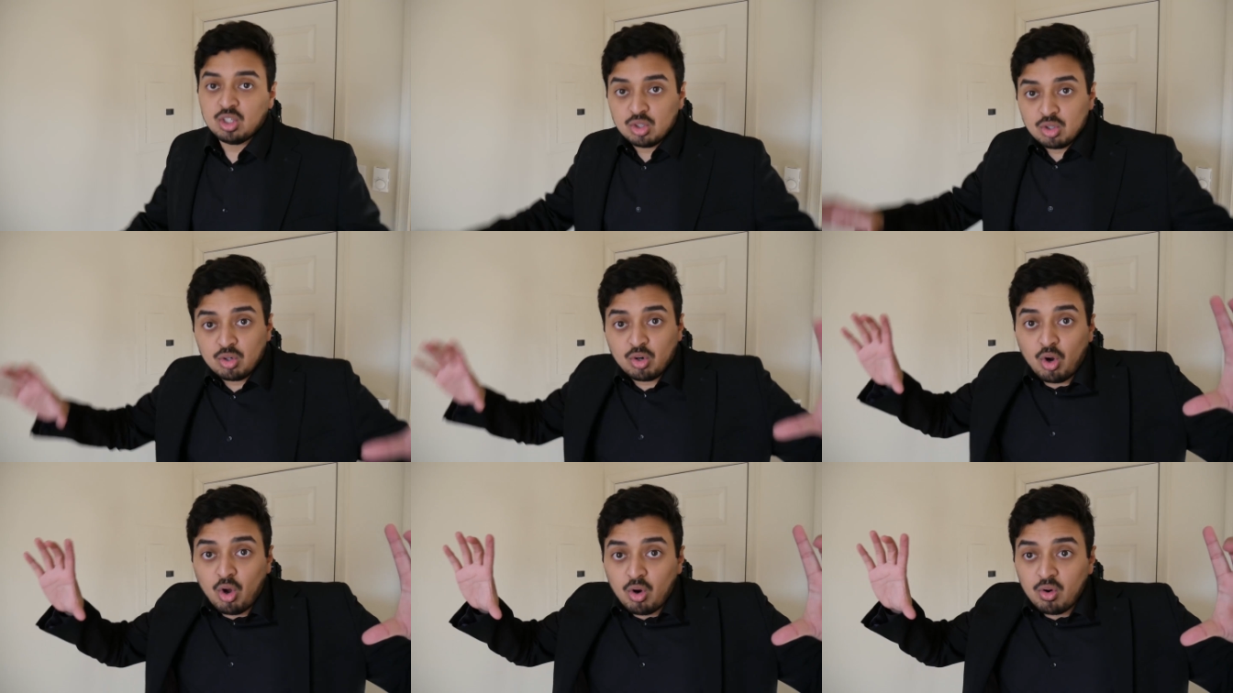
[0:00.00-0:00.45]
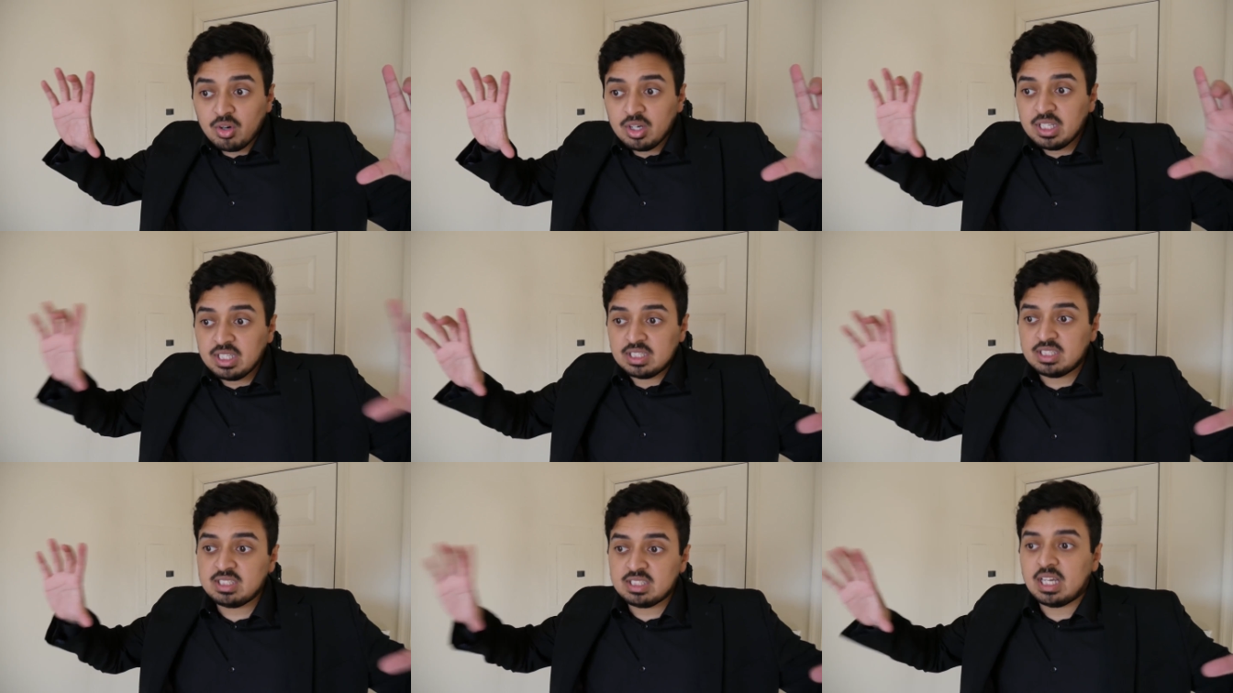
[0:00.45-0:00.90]
You're
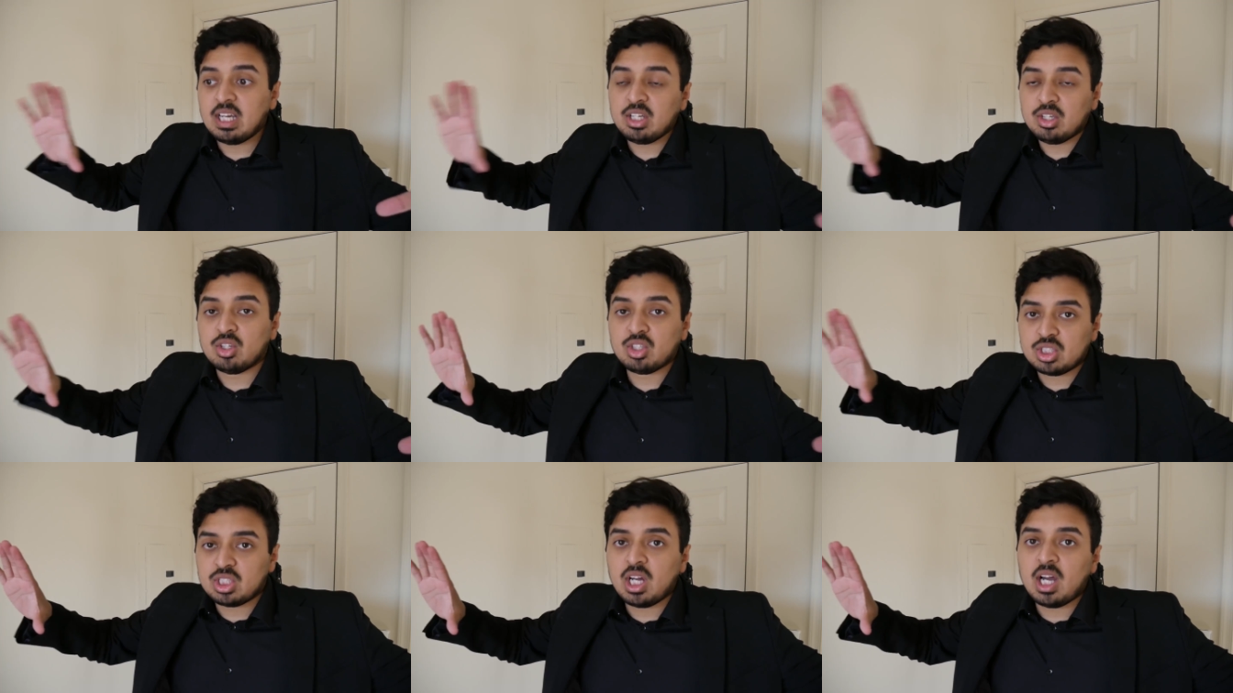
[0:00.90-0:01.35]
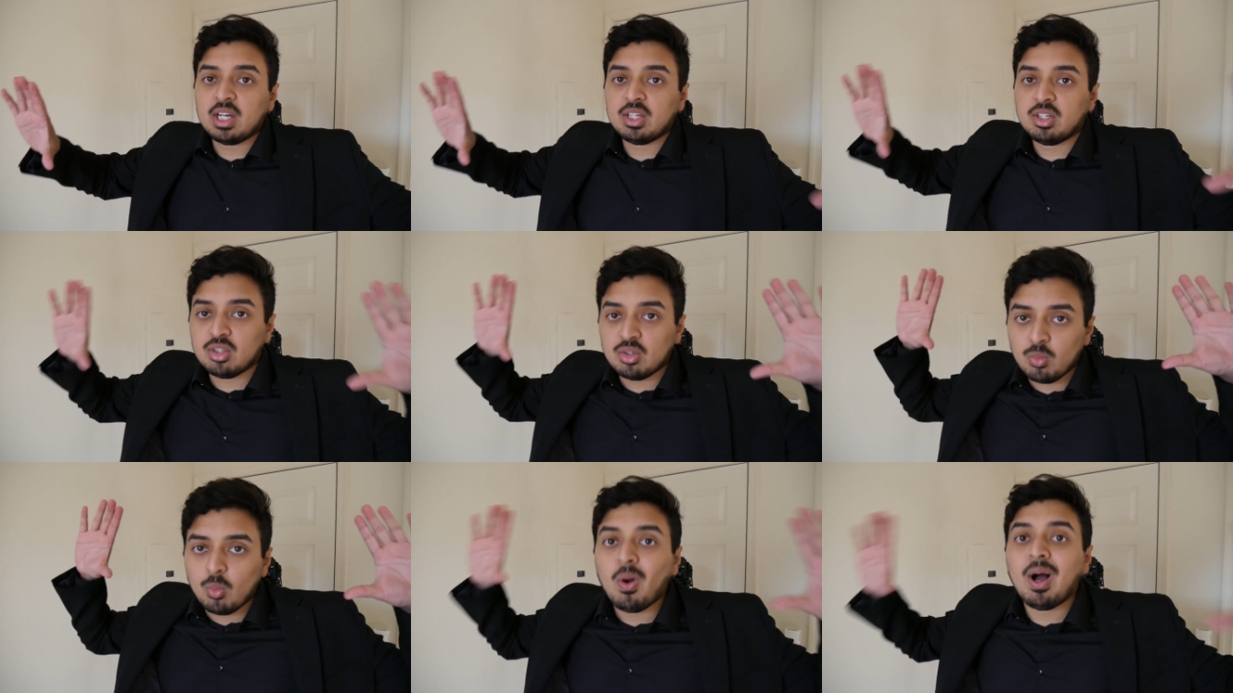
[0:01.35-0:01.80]
already set your shot.
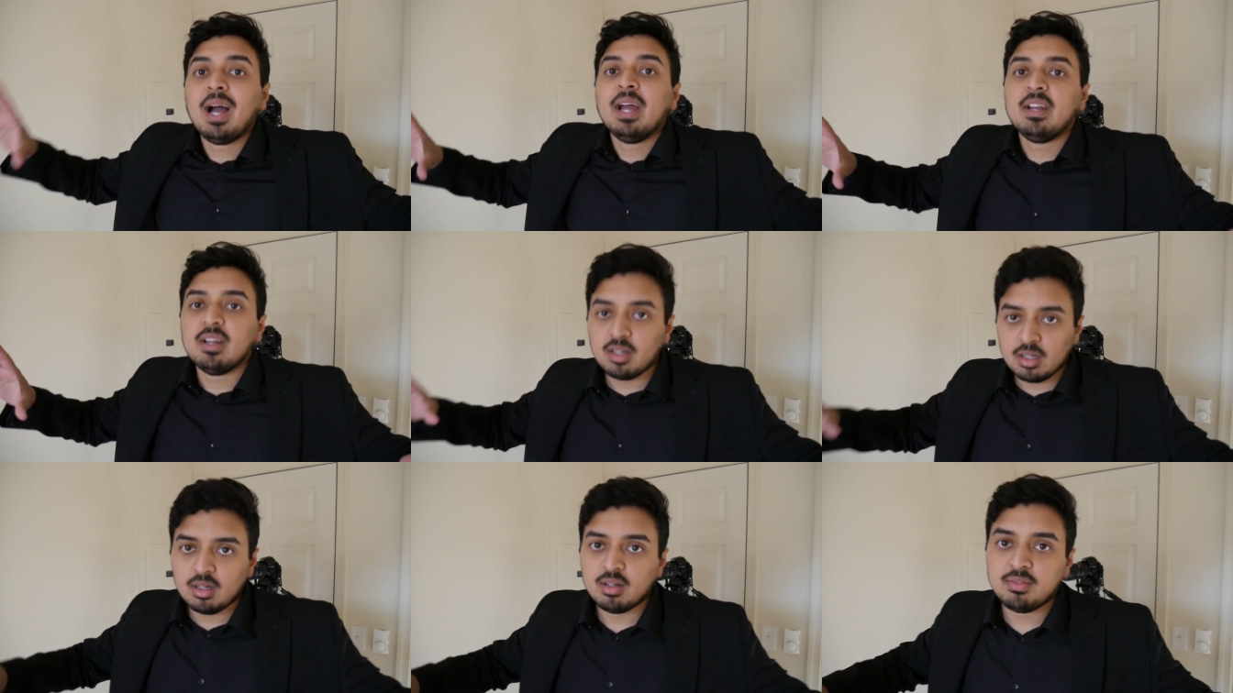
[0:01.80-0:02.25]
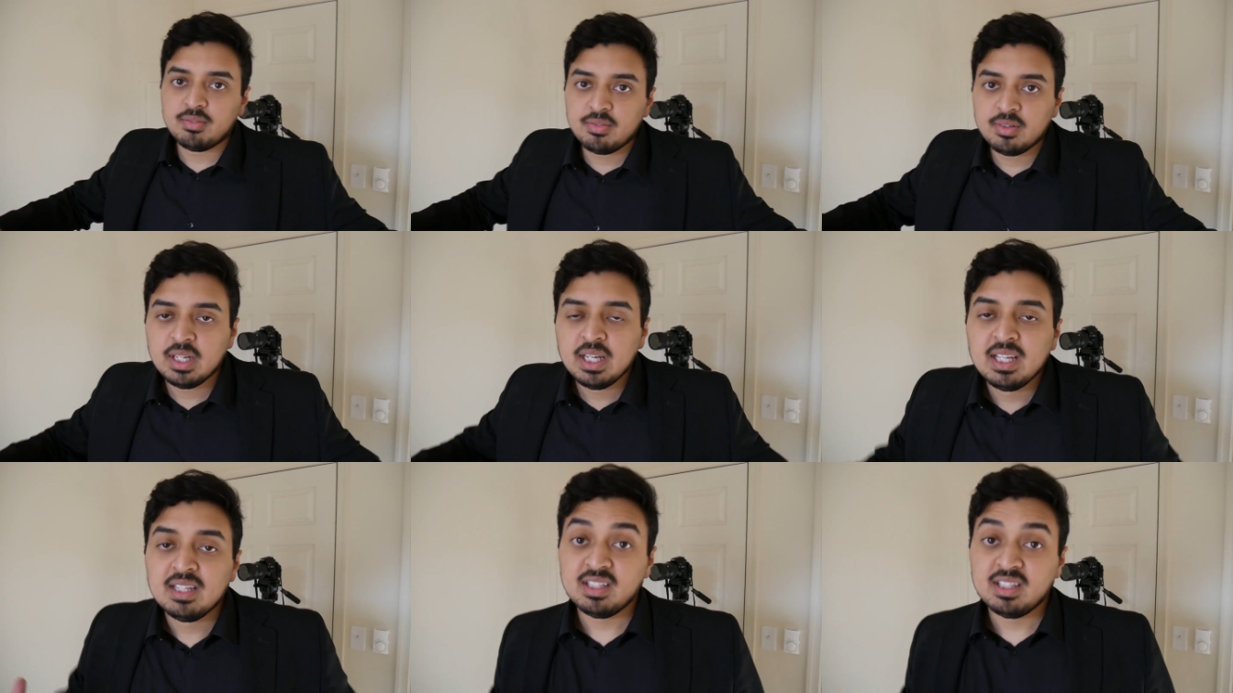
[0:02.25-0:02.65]
You're wide enough.